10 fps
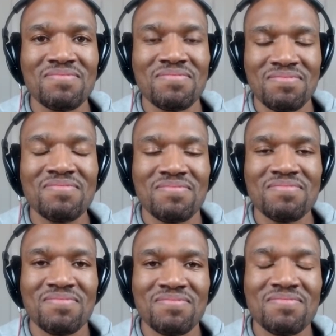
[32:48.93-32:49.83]

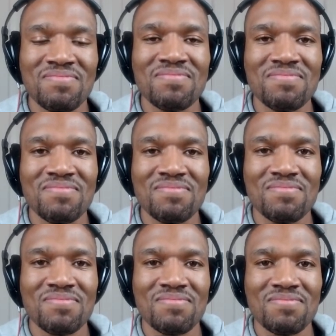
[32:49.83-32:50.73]

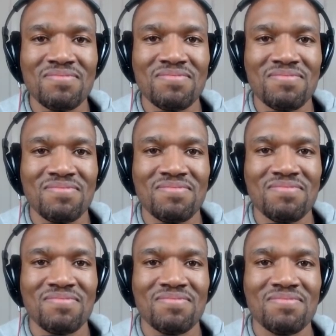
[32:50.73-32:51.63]

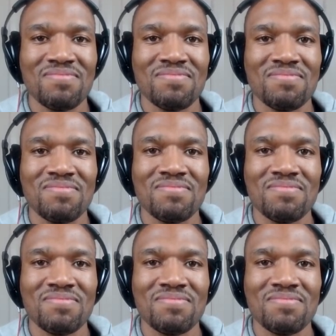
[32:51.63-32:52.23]
[no speech]